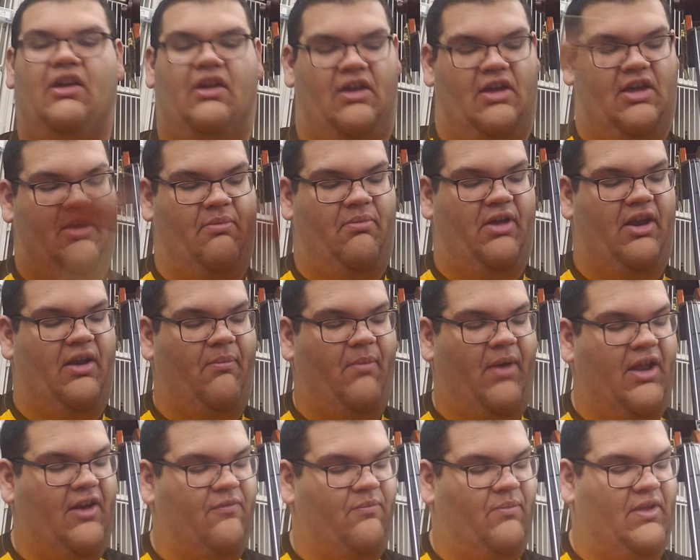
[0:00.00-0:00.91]
but I
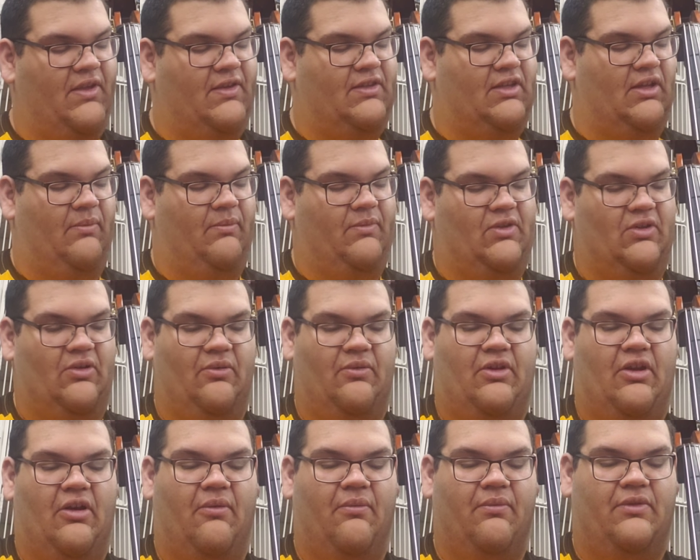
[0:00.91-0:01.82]
might have missed some, so
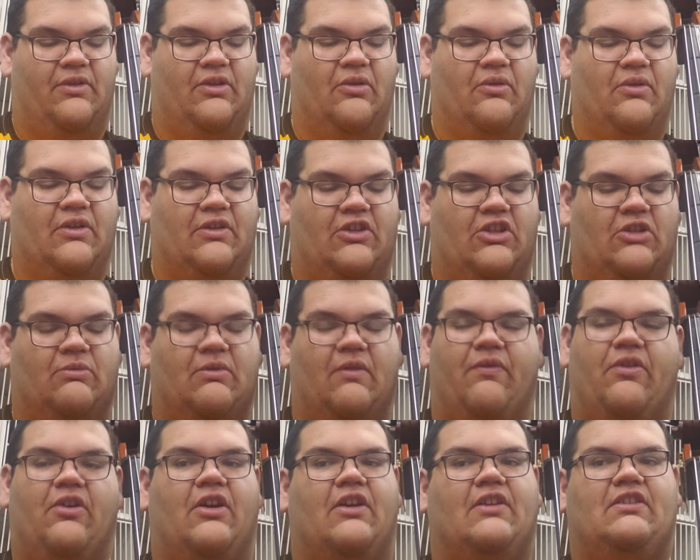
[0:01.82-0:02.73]
don't assume
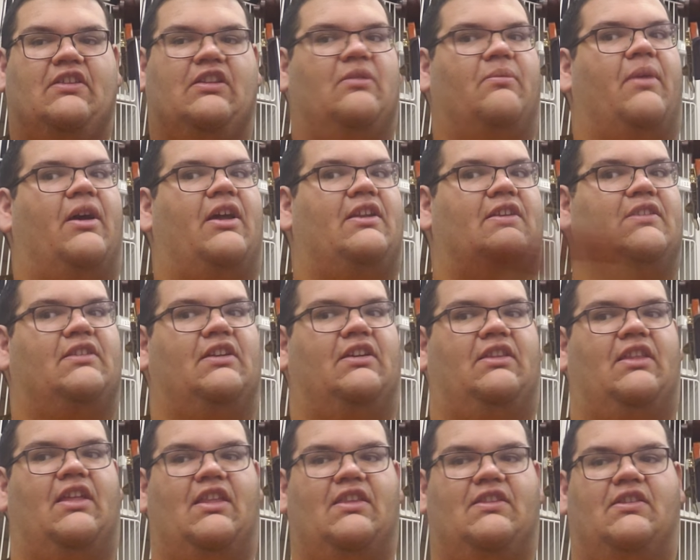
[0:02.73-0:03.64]
if there isn't a minus
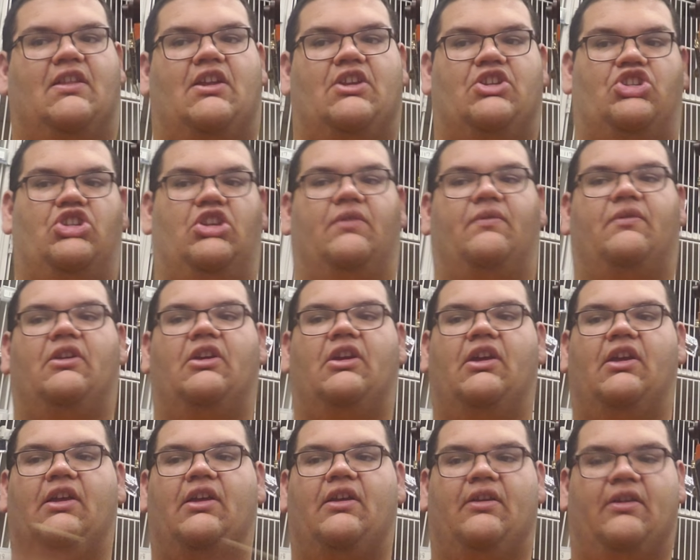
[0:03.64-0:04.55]
sign that it's not a shift.
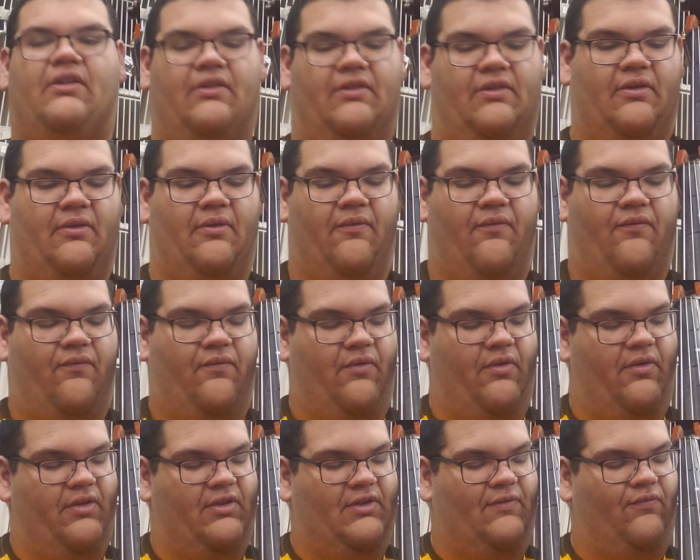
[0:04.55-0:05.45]
So
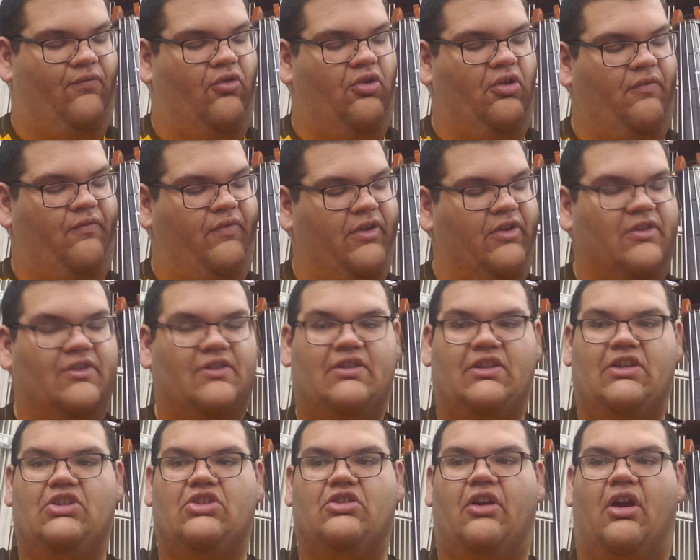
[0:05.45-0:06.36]
fourth finger
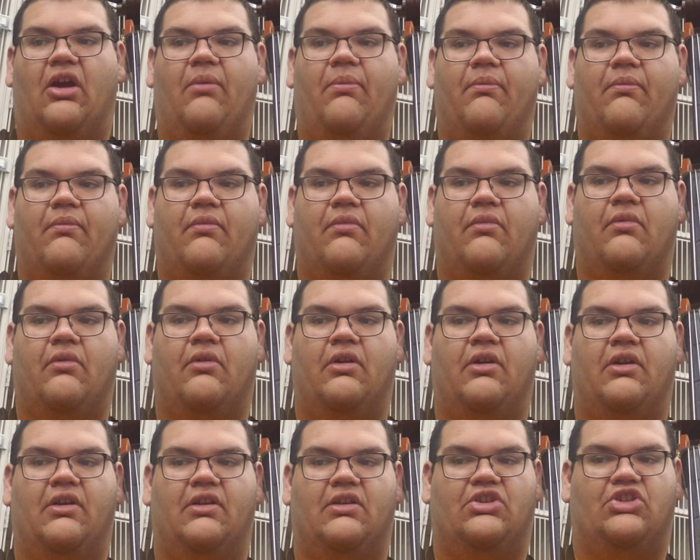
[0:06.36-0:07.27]
C sharp,
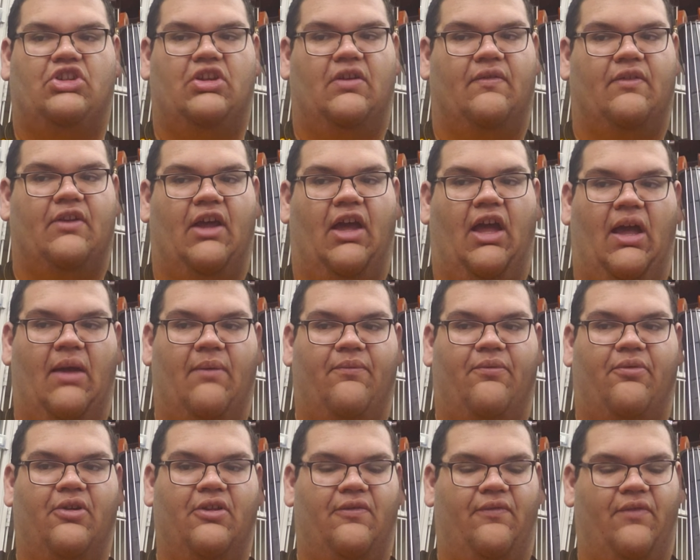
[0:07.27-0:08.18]
shift
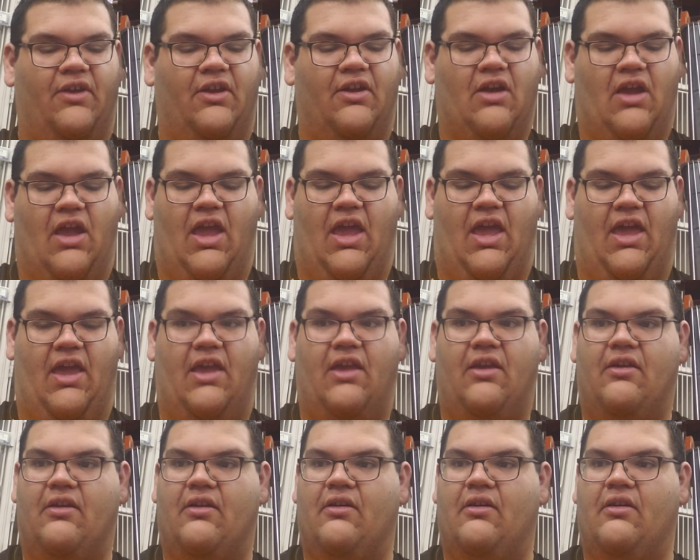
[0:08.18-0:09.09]
up, fourth finger A,